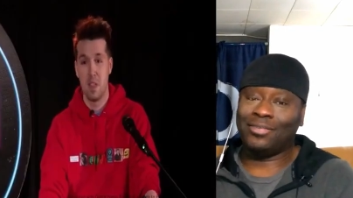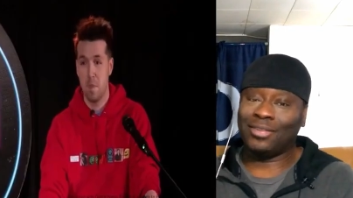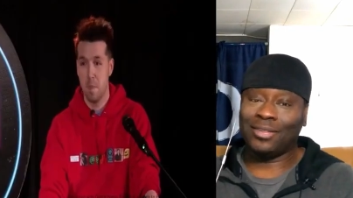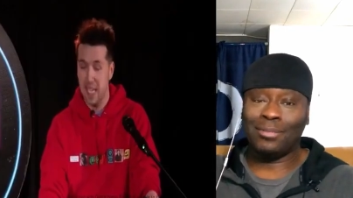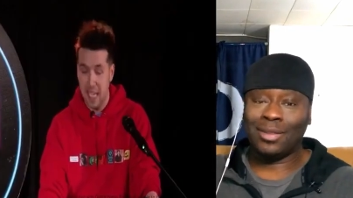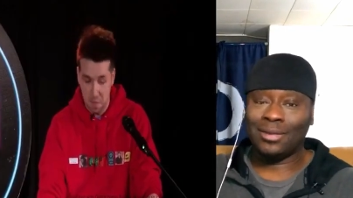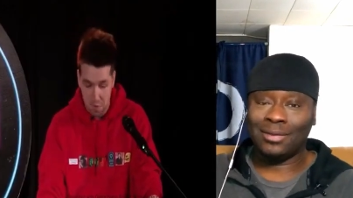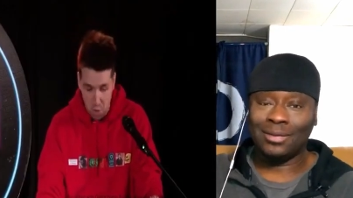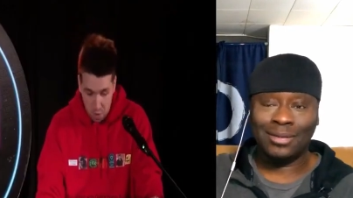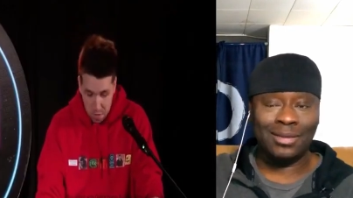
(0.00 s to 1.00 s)
Speaker 1: and for the speaking mother.
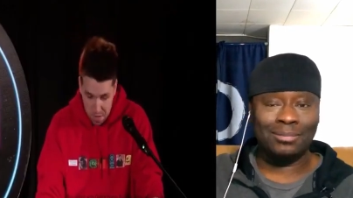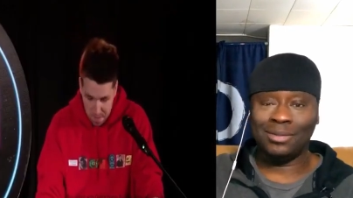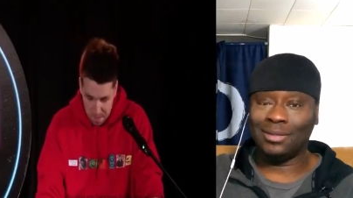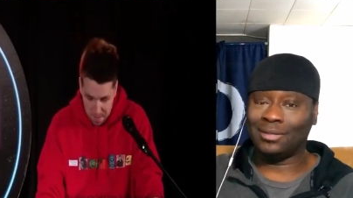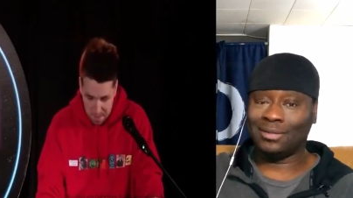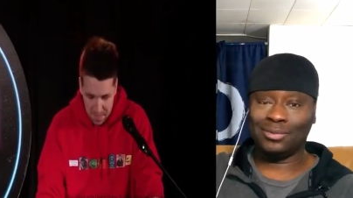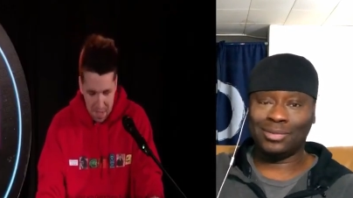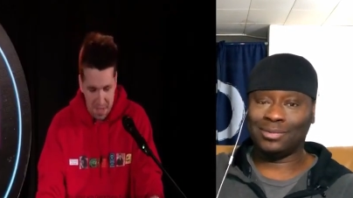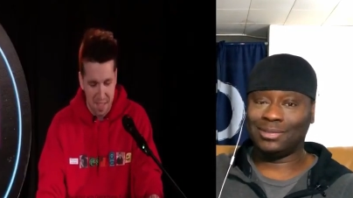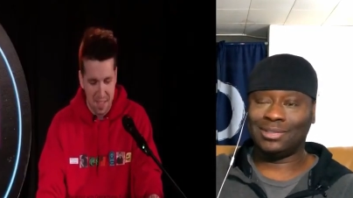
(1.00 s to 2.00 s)
of dogs, I
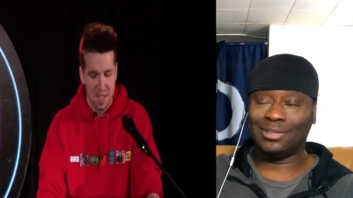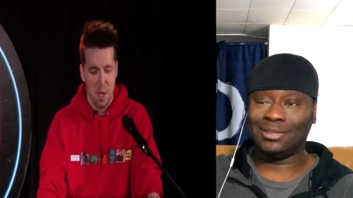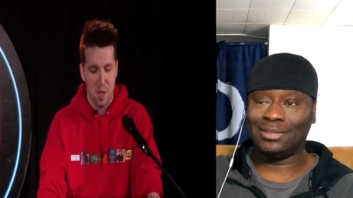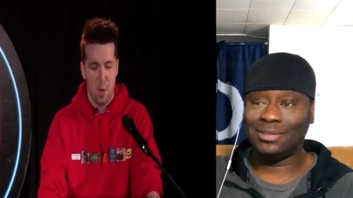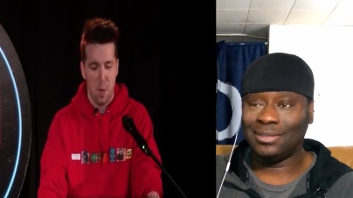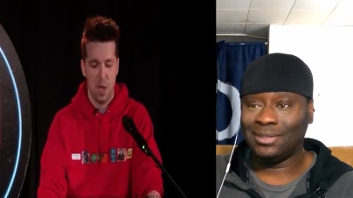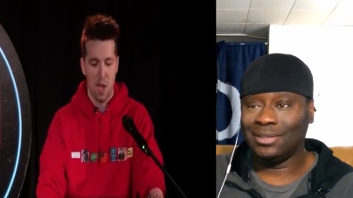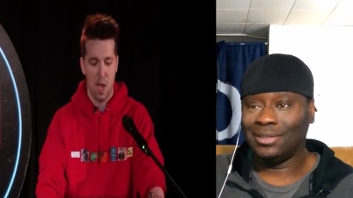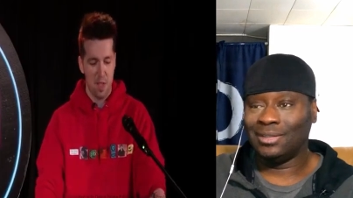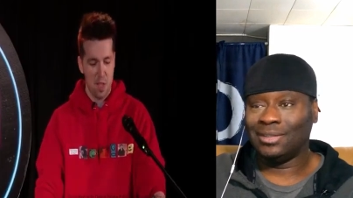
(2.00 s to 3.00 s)
mean, when I
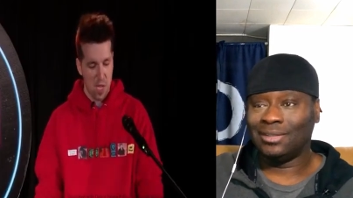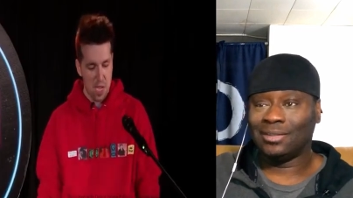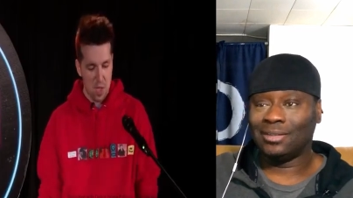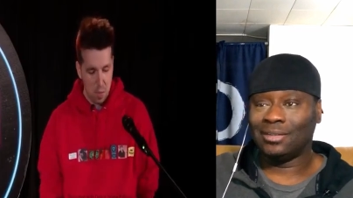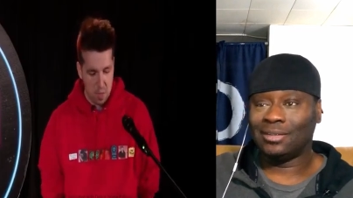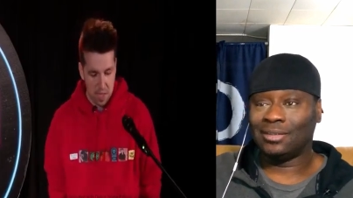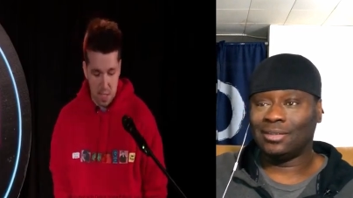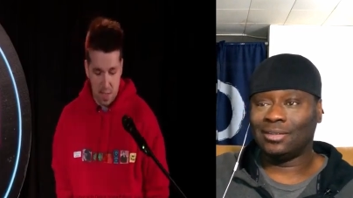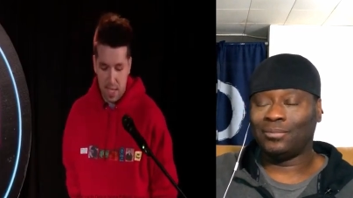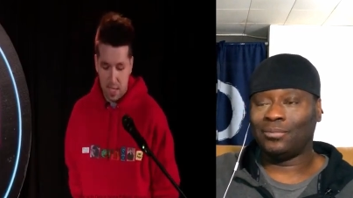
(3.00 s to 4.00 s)
heard that JJ was
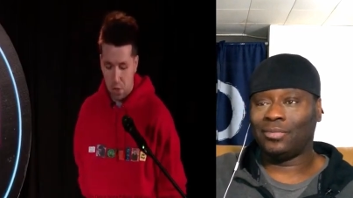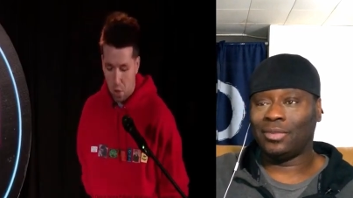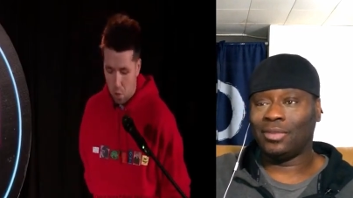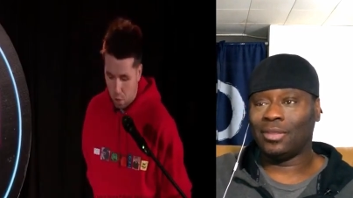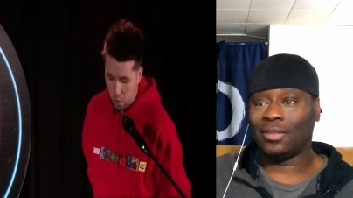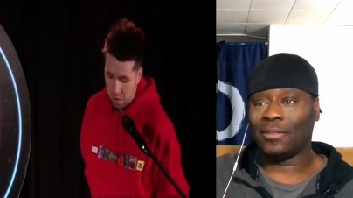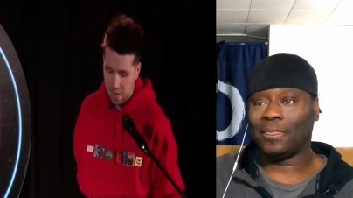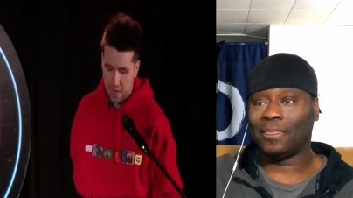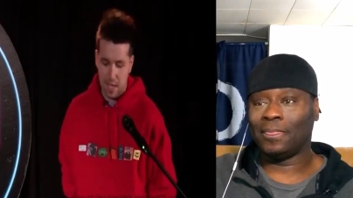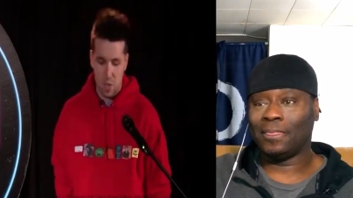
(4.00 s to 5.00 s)
going to take a dog on
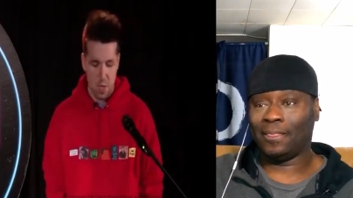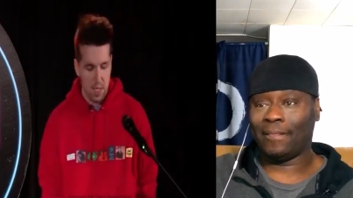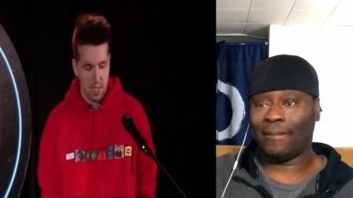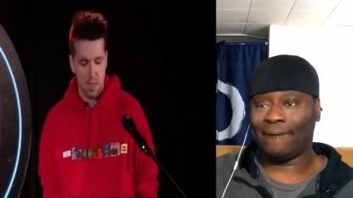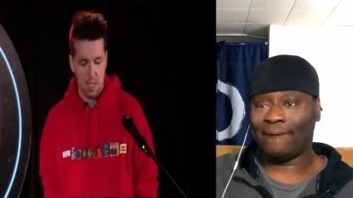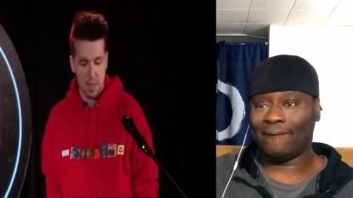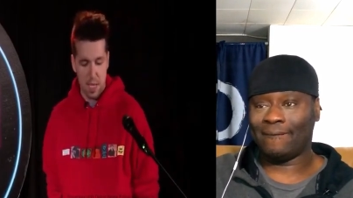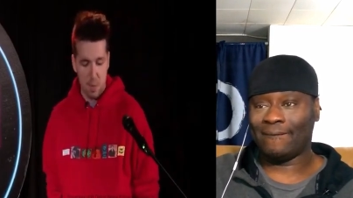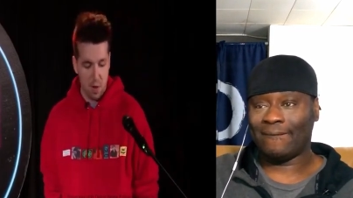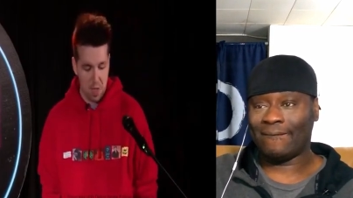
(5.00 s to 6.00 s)
stage at the
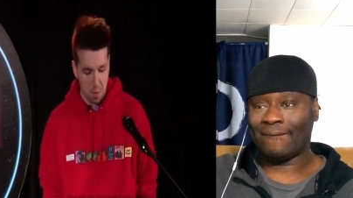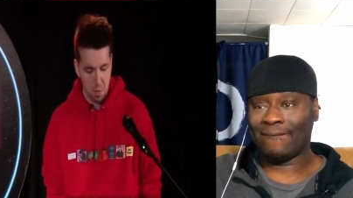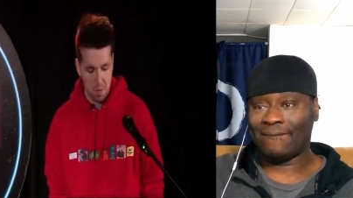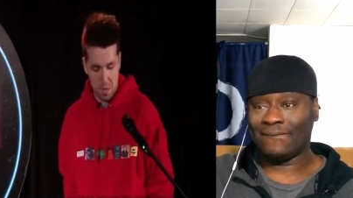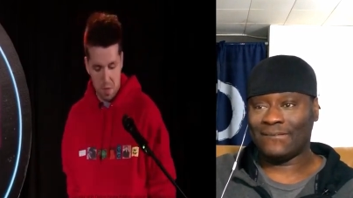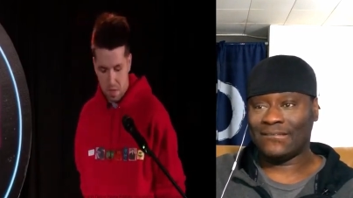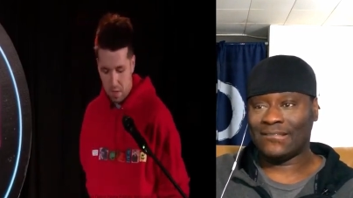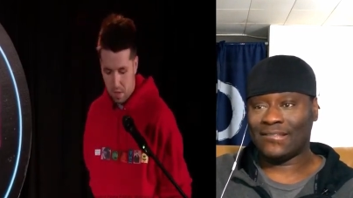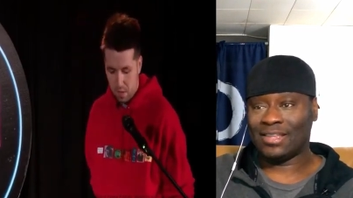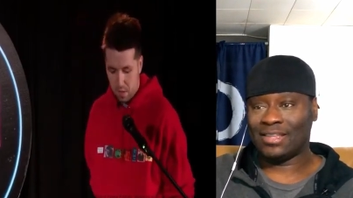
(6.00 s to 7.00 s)
UK press conference,
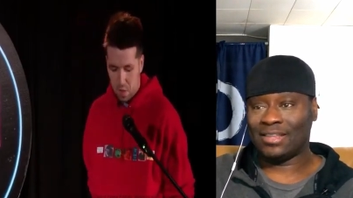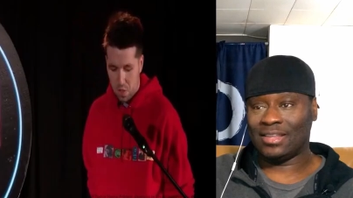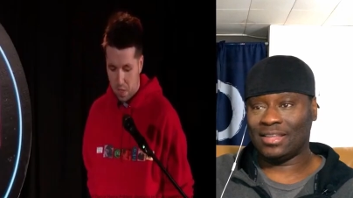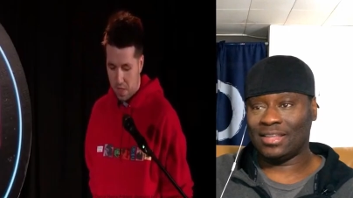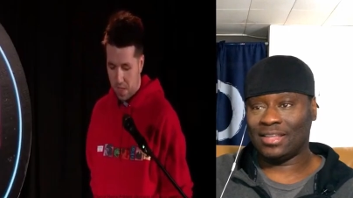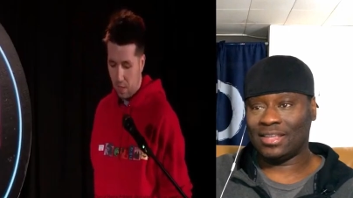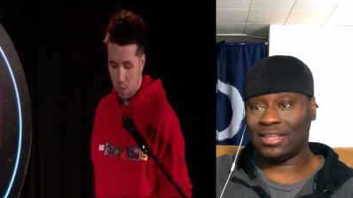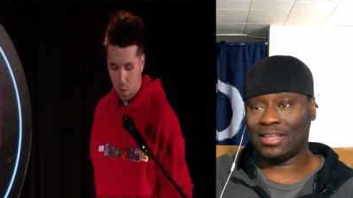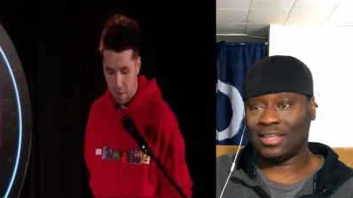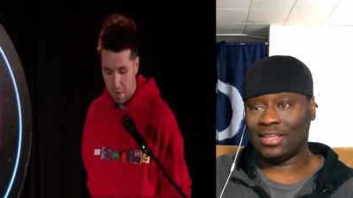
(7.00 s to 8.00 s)
should have seen the
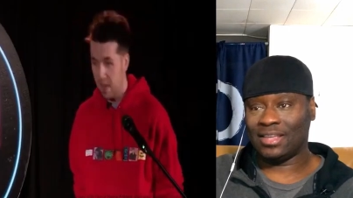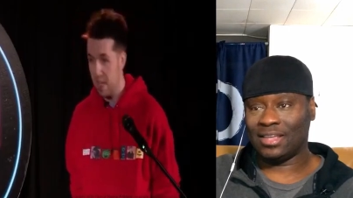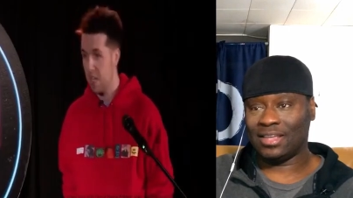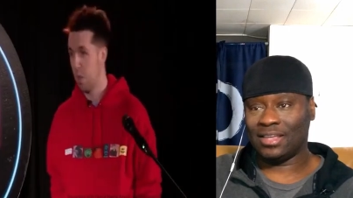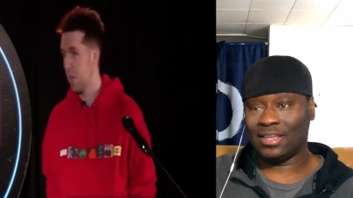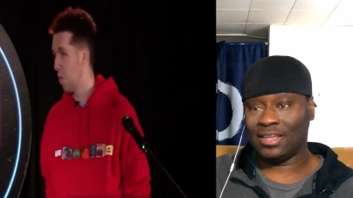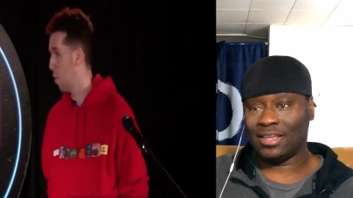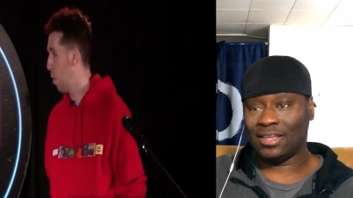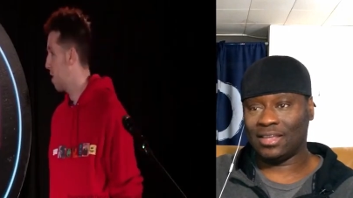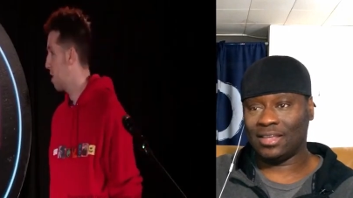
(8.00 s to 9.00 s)
look on my face when I
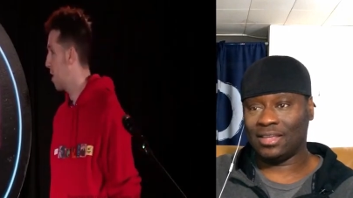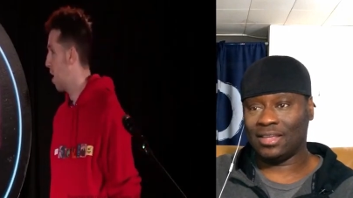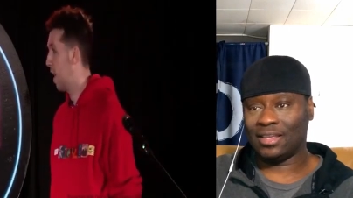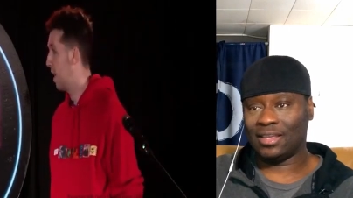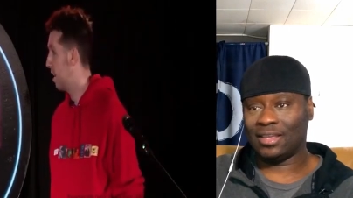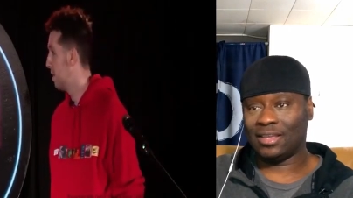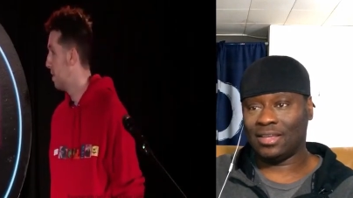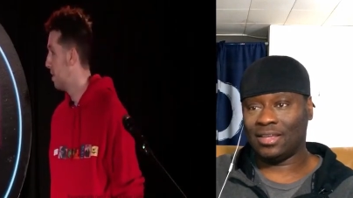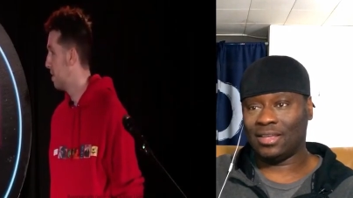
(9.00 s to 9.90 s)
saw it wasn't Talia.